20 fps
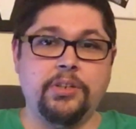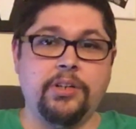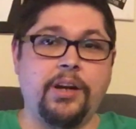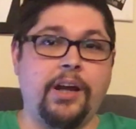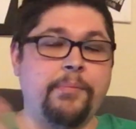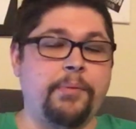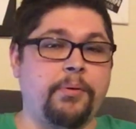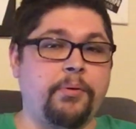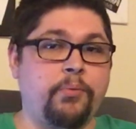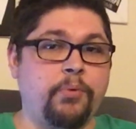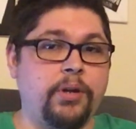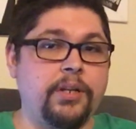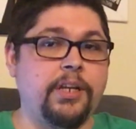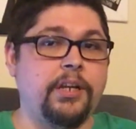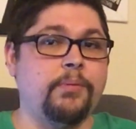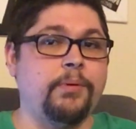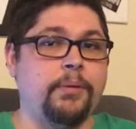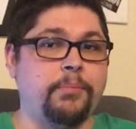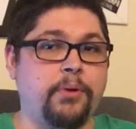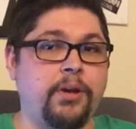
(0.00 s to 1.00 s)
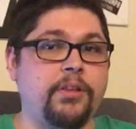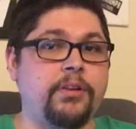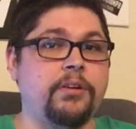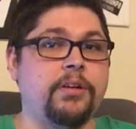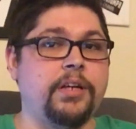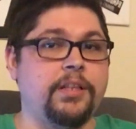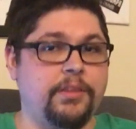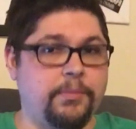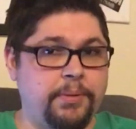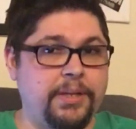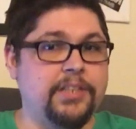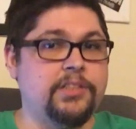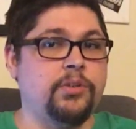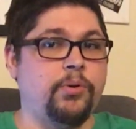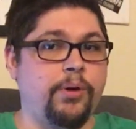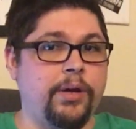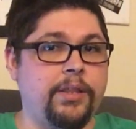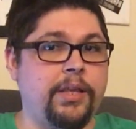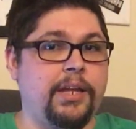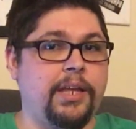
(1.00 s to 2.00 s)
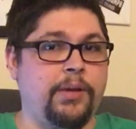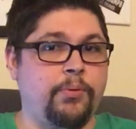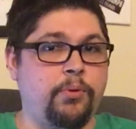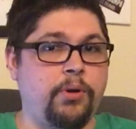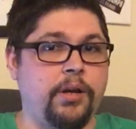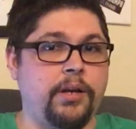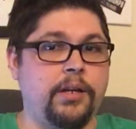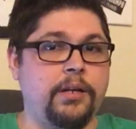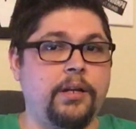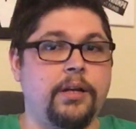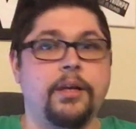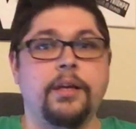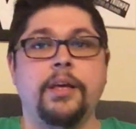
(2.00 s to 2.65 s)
I remember one year my brother hit the big toy that he wanted.